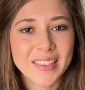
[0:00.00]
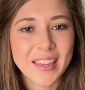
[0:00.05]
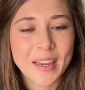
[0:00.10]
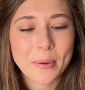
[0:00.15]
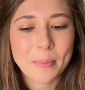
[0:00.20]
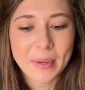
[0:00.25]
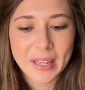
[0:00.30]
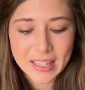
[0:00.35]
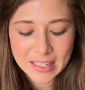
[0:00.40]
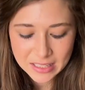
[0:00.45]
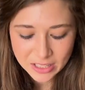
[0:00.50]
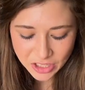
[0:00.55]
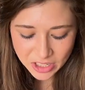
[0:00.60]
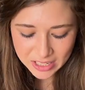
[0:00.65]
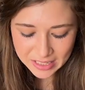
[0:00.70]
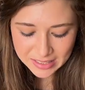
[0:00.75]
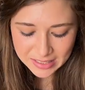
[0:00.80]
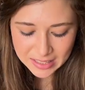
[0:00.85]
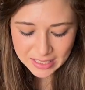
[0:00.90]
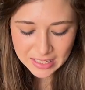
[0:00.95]
them is
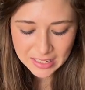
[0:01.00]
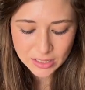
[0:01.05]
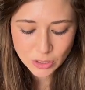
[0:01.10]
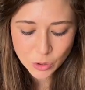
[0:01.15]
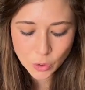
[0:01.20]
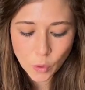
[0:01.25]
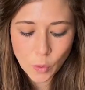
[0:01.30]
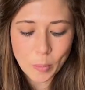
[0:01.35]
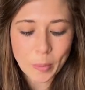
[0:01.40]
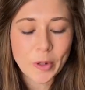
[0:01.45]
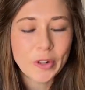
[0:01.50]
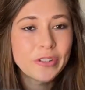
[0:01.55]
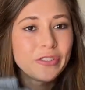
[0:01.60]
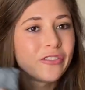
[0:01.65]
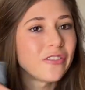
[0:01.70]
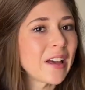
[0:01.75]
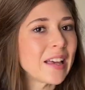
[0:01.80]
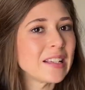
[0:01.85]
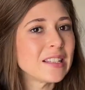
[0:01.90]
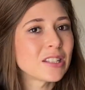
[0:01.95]
just these normal
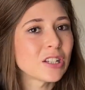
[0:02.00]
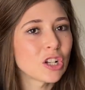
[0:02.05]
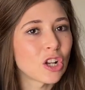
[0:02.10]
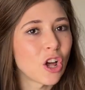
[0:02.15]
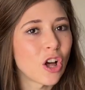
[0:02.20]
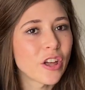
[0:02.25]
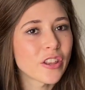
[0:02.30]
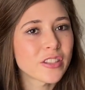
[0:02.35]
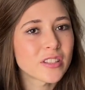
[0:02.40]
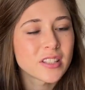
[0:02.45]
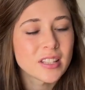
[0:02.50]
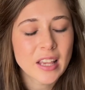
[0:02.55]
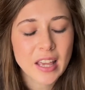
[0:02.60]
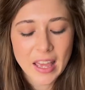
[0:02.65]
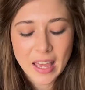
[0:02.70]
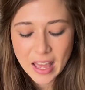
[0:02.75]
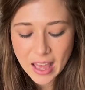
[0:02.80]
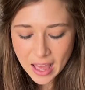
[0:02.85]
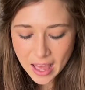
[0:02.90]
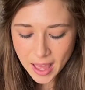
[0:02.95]
face cloths.
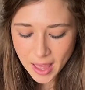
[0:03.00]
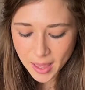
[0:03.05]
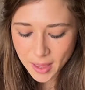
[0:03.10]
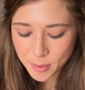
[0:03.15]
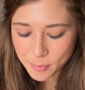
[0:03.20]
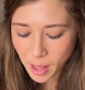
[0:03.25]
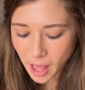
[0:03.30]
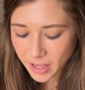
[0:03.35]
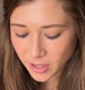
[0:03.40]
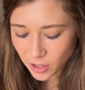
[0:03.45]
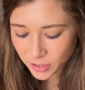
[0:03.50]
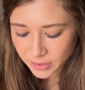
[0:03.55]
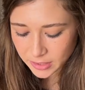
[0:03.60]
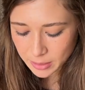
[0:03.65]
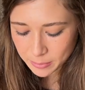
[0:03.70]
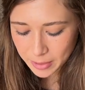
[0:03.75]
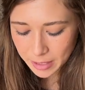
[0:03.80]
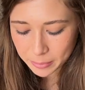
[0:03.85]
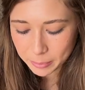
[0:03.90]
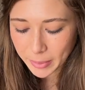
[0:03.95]
I got
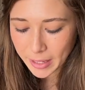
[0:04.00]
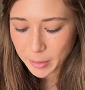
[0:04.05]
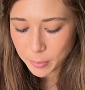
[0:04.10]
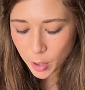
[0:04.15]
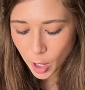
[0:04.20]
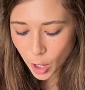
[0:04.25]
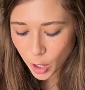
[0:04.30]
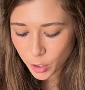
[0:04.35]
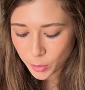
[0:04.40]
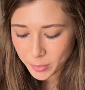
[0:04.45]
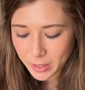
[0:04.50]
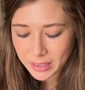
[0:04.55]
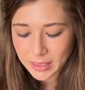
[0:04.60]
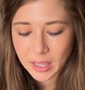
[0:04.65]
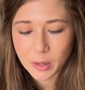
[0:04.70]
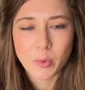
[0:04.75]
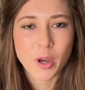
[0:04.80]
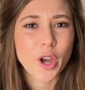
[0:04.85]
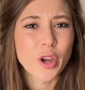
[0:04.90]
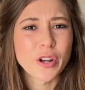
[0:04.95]
them at Paper Home and
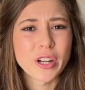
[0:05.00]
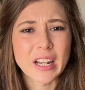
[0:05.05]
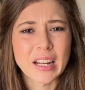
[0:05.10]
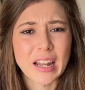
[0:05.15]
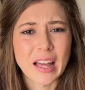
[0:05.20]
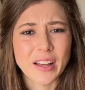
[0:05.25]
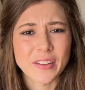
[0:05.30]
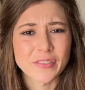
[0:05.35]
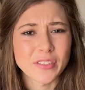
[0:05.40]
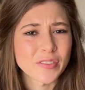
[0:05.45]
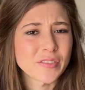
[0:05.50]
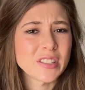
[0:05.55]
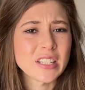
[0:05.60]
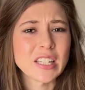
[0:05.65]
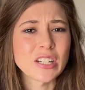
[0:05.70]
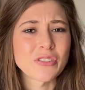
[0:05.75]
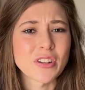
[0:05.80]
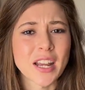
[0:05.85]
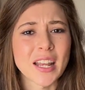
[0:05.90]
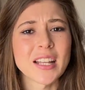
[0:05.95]
they were only like
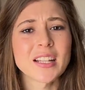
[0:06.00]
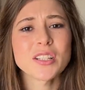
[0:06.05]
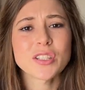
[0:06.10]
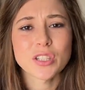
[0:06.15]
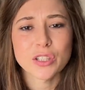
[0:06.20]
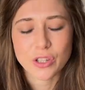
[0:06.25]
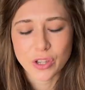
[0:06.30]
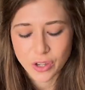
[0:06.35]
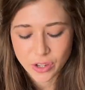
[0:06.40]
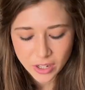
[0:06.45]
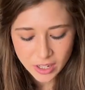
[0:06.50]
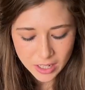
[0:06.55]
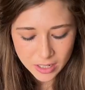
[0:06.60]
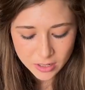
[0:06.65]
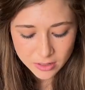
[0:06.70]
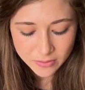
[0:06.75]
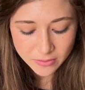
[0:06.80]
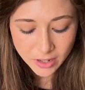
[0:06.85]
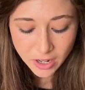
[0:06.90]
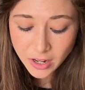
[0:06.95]
15 rand, so
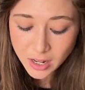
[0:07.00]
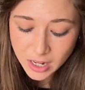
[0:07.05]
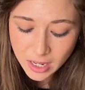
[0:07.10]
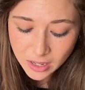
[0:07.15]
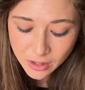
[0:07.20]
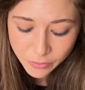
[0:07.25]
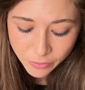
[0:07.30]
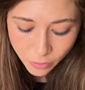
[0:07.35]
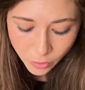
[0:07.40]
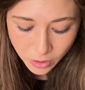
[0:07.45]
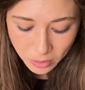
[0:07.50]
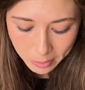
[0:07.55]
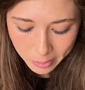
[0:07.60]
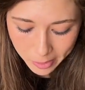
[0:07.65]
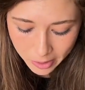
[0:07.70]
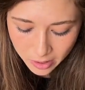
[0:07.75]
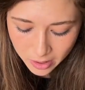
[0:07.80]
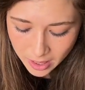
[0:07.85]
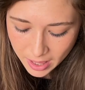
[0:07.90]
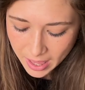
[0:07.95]
it is very
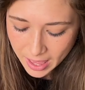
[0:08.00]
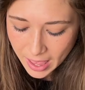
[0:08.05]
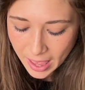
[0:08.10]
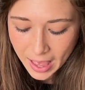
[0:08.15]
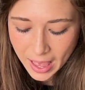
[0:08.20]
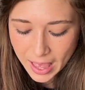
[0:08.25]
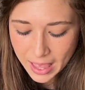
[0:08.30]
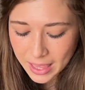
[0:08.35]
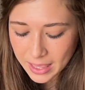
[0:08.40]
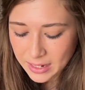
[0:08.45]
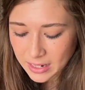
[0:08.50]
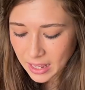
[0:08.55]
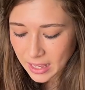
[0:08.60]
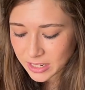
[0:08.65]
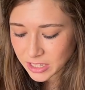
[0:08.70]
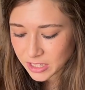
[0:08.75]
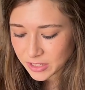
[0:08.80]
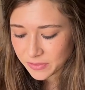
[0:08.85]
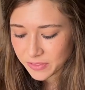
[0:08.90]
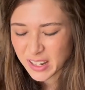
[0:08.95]
affordable and
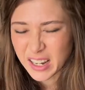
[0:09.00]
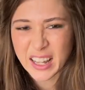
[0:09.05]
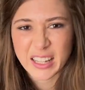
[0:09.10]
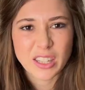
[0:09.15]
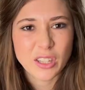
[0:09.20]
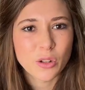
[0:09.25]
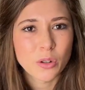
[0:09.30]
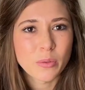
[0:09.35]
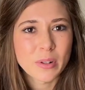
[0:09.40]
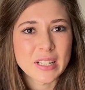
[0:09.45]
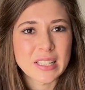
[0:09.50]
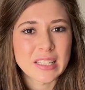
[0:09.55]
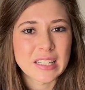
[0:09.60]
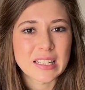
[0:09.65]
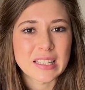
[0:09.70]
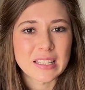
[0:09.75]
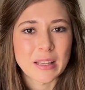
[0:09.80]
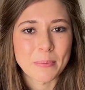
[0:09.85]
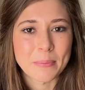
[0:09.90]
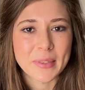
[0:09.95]
I just feel like you always
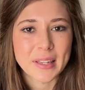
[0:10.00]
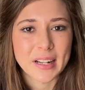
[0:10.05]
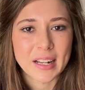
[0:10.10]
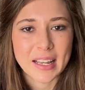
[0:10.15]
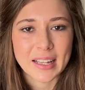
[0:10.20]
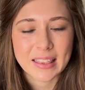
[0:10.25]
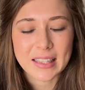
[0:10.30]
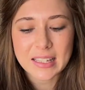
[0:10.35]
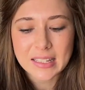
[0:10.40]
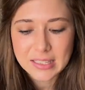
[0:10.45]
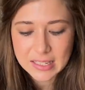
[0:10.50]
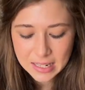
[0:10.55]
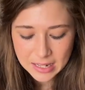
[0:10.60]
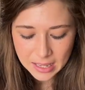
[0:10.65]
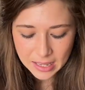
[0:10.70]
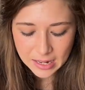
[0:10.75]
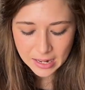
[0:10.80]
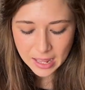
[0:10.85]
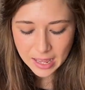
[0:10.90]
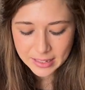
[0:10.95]
need something like this and
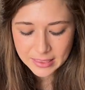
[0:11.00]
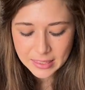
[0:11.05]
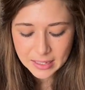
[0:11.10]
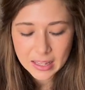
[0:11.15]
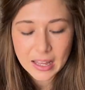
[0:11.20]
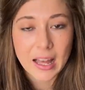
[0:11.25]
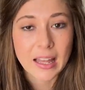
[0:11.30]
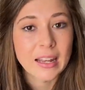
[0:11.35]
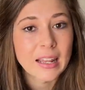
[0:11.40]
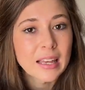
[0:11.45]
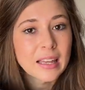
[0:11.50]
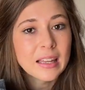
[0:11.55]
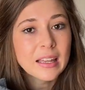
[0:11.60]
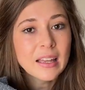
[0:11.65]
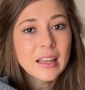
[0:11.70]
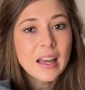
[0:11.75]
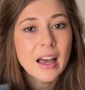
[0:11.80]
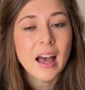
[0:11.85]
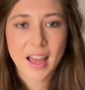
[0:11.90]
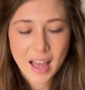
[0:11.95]
I like the color.
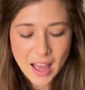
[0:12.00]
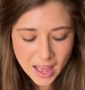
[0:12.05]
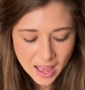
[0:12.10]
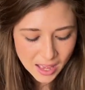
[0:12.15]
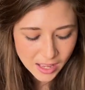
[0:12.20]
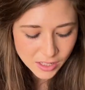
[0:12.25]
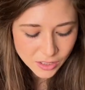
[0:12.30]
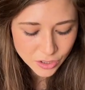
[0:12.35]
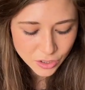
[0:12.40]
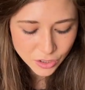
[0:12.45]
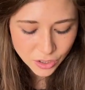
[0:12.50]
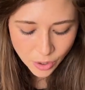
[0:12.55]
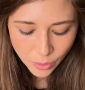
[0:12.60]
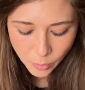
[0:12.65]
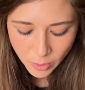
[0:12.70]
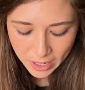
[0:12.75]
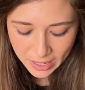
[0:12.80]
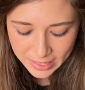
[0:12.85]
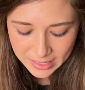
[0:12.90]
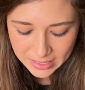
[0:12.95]
And so
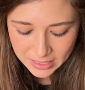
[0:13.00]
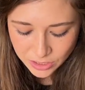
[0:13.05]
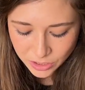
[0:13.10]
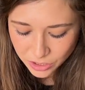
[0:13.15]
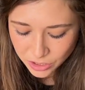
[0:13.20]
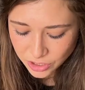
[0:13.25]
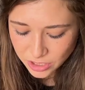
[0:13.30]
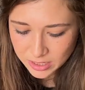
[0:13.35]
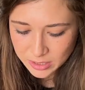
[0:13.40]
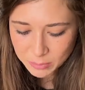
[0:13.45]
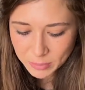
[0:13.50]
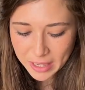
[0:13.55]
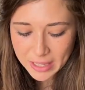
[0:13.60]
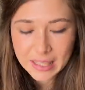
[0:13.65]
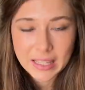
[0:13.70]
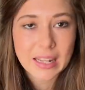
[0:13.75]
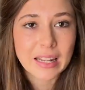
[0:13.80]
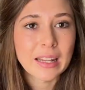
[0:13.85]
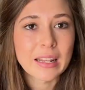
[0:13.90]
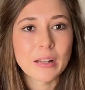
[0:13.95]
what I did to just make
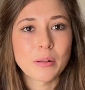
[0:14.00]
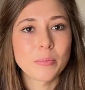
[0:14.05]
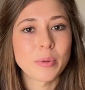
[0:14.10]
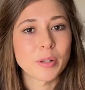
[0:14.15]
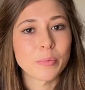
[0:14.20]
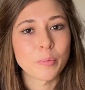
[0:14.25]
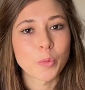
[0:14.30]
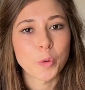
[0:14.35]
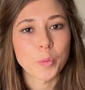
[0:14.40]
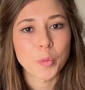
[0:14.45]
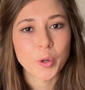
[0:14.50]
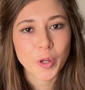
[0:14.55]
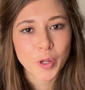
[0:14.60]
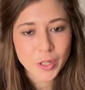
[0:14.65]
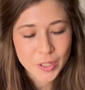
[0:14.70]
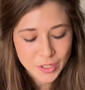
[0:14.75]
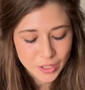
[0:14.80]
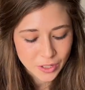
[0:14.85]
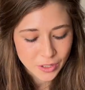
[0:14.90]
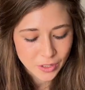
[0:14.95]
it a little bit more
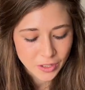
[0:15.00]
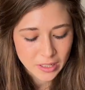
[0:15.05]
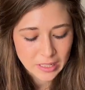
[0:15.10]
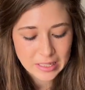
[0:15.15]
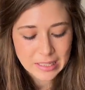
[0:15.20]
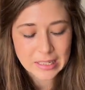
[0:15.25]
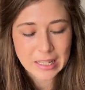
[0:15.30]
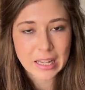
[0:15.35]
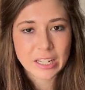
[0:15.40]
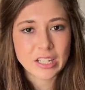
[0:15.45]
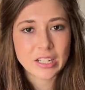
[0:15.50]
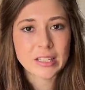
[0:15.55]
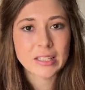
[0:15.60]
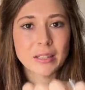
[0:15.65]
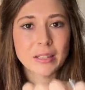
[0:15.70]
personal is I just